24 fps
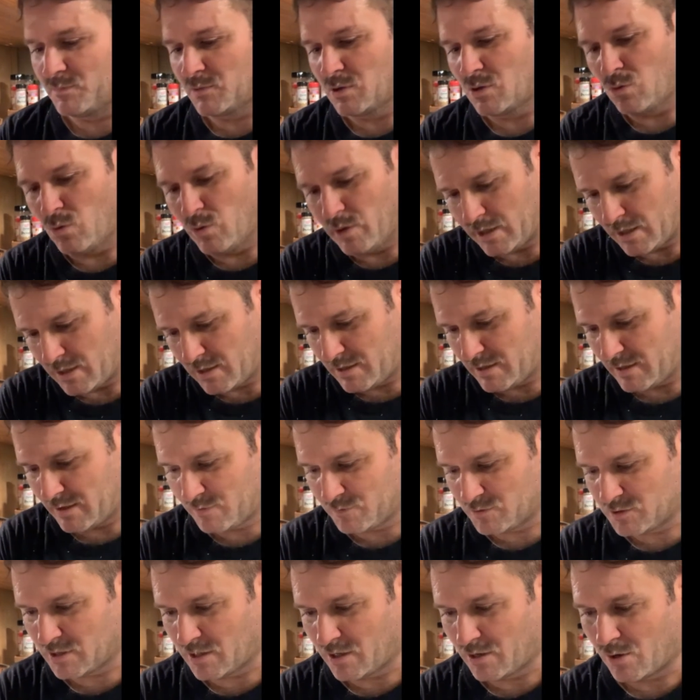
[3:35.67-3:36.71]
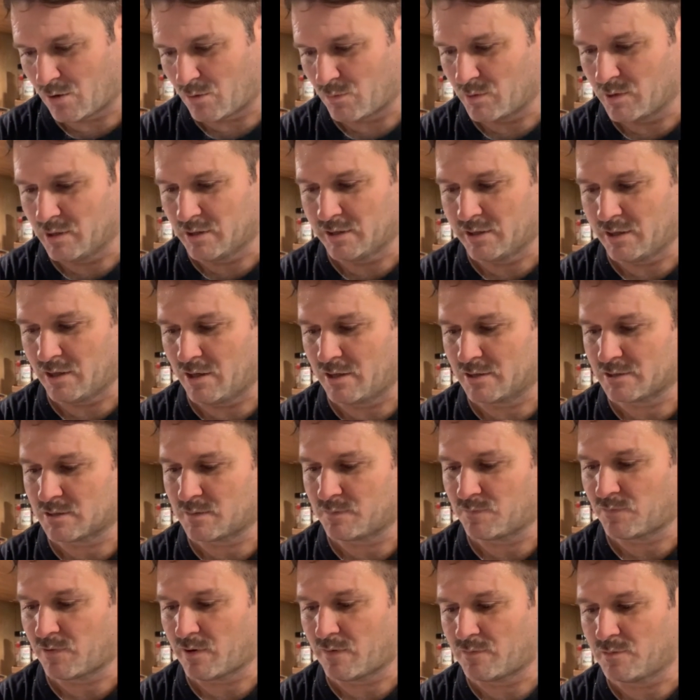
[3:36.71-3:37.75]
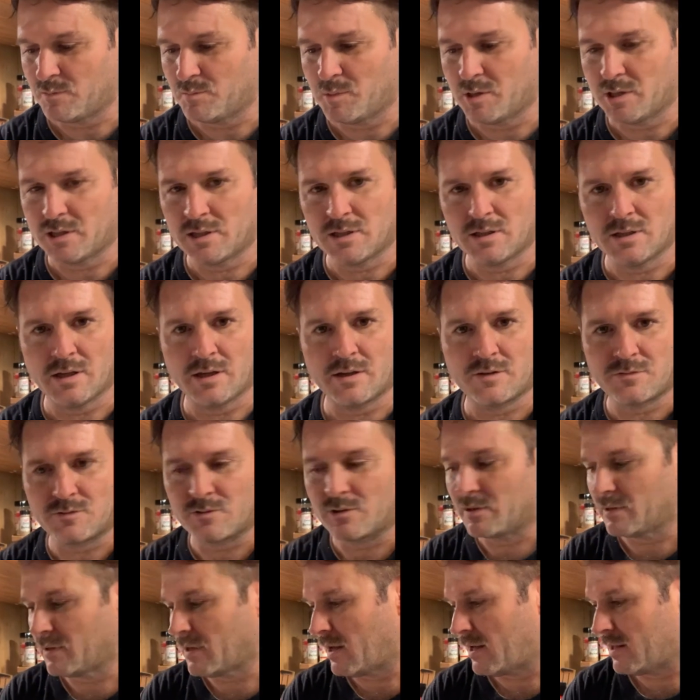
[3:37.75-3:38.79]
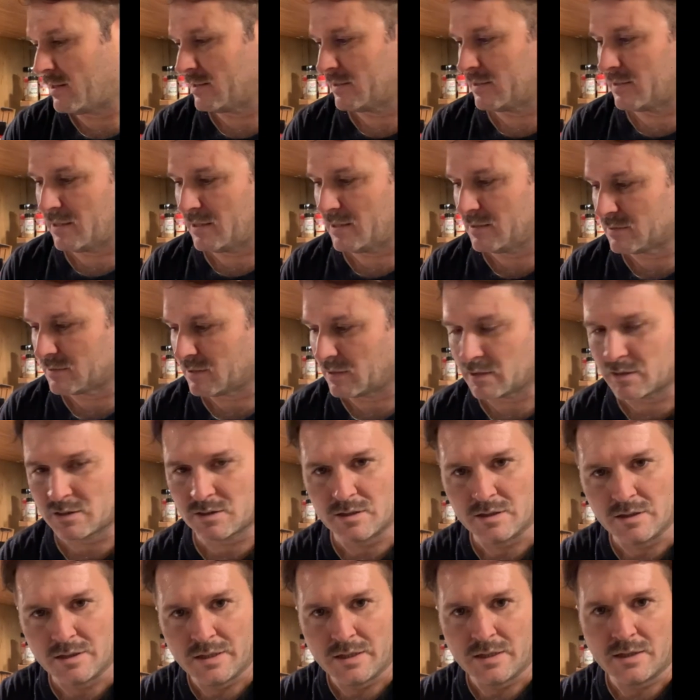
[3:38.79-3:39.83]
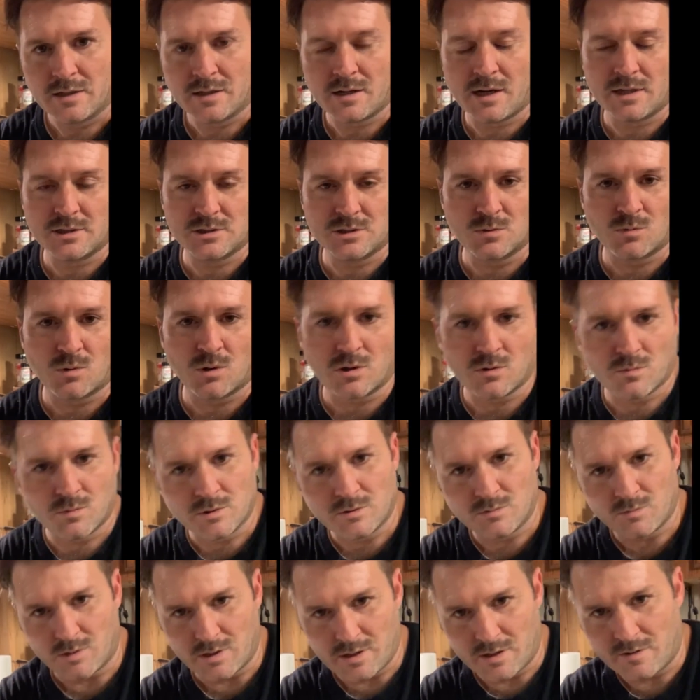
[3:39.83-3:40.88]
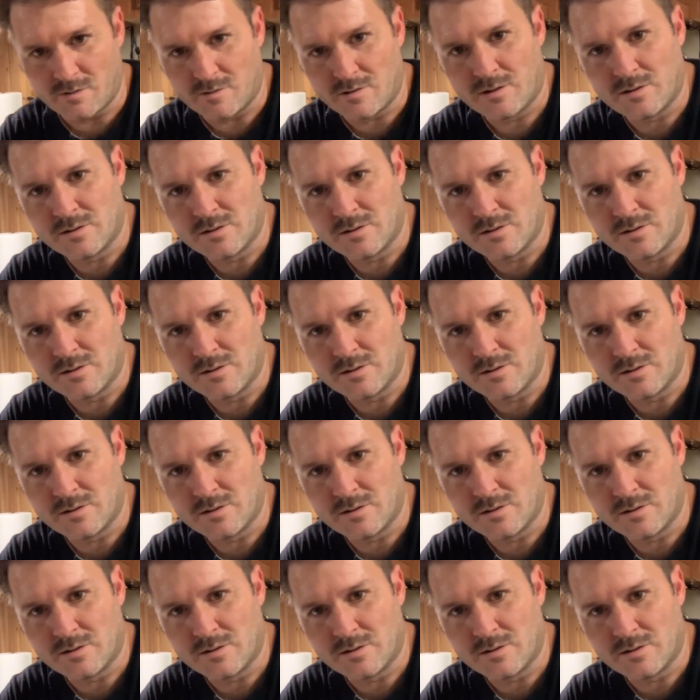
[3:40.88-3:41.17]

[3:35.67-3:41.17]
quick gifts that are really awesome for everybody, like for the holidays, like guys you work with, whatever.